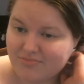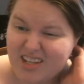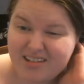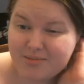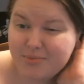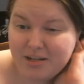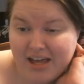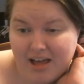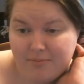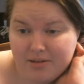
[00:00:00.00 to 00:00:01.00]
Doesn't mean I'm
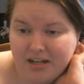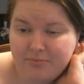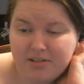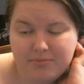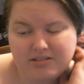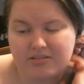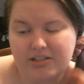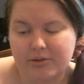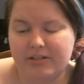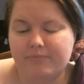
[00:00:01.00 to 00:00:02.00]
happy about it, but it means I'll do
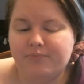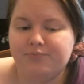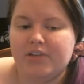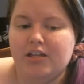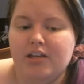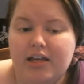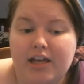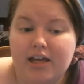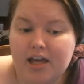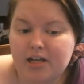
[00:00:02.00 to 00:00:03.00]
it.
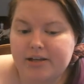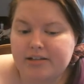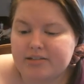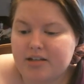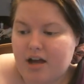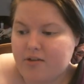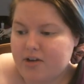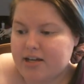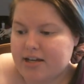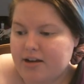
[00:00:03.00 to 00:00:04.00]
Anyways, I've
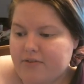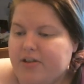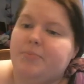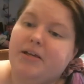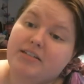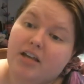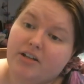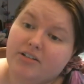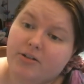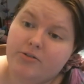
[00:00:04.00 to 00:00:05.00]
got to get off here because I've
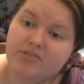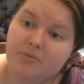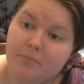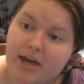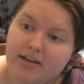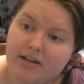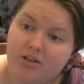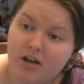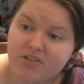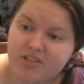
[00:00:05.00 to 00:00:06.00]
got to go do some back-end
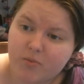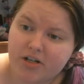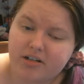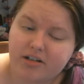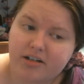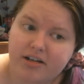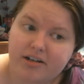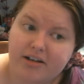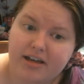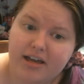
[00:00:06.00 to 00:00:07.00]
office work,
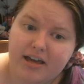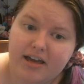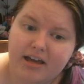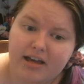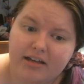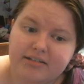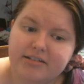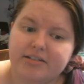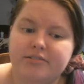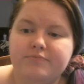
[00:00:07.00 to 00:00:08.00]
and
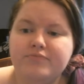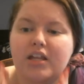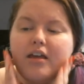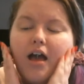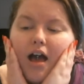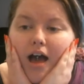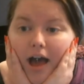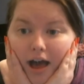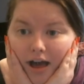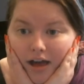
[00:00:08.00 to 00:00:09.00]

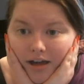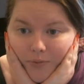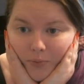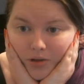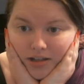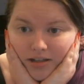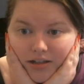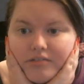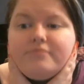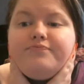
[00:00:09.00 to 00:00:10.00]
I
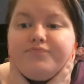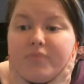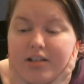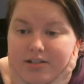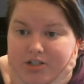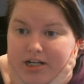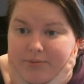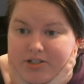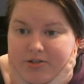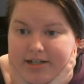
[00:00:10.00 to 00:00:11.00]
will chat
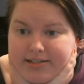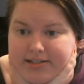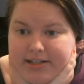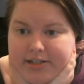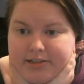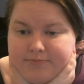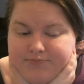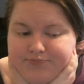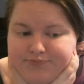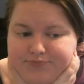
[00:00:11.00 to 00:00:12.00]
with you guys later.
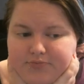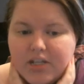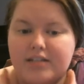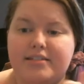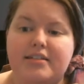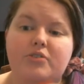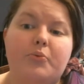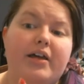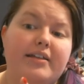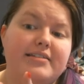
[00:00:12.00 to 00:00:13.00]
See you
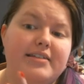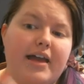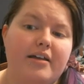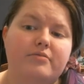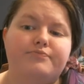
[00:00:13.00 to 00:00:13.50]
Wednesday.